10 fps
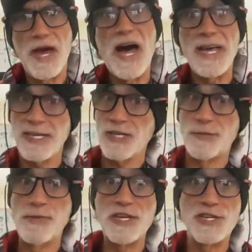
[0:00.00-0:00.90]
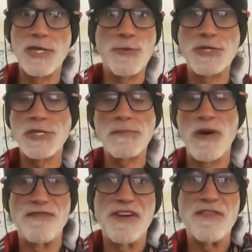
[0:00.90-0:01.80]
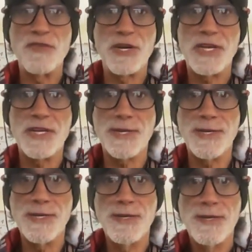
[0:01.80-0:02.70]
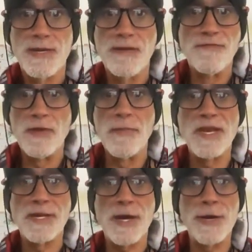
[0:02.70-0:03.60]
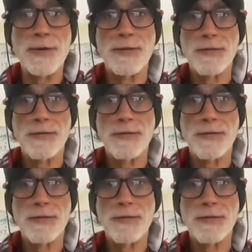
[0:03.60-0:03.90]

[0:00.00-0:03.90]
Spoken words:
A especially, which is my favorite key in flamenco.